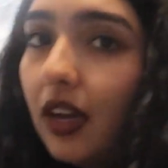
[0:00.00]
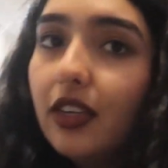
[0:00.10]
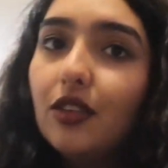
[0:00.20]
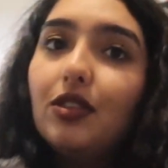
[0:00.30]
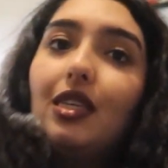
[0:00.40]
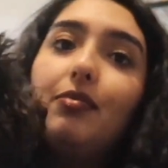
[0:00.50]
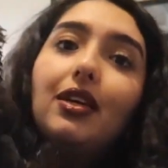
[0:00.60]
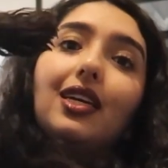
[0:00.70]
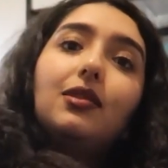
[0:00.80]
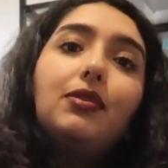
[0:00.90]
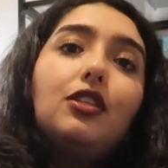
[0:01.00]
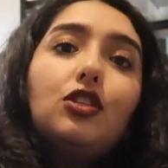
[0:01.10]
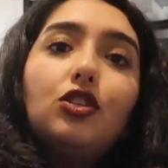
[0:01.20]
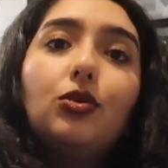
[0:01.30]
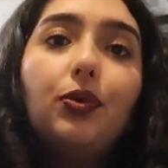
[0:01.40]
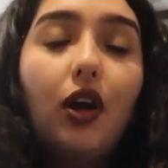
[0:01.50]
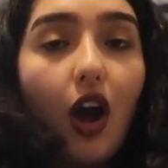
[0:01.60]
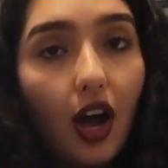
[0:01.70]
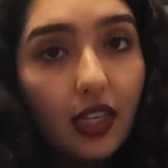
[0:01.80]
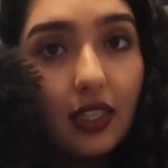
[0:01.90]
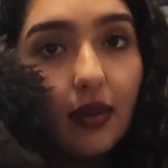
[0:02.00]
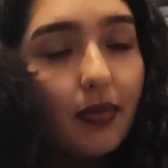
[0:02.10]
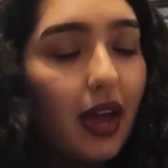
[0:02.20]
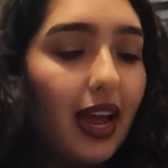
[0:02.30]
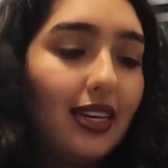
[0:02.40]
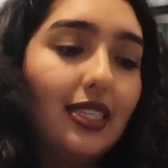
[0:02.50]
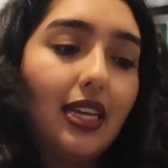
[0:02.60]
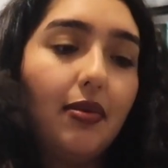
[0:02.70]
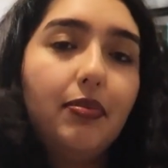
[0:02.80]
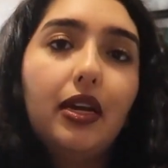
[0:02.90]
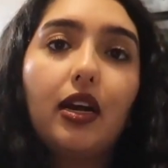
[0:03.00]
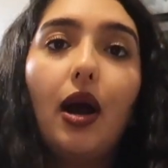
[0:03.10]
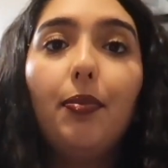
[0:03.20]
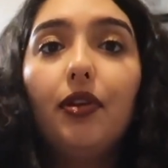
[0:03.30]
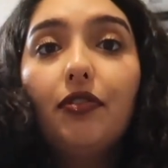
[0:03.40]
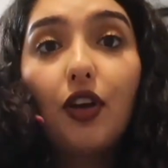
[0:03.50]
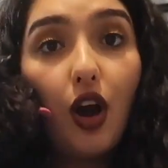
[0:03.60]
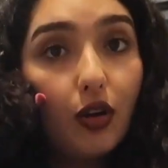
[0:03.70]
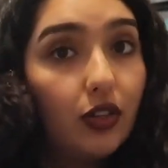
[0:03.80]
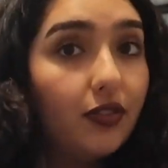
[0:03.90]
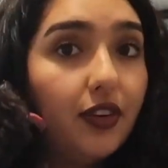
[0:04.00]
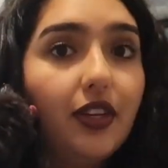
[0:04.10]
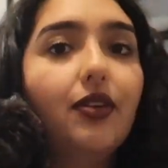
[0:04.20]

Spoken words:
So TEAMI has been super awesome and sent me a couple of codes for you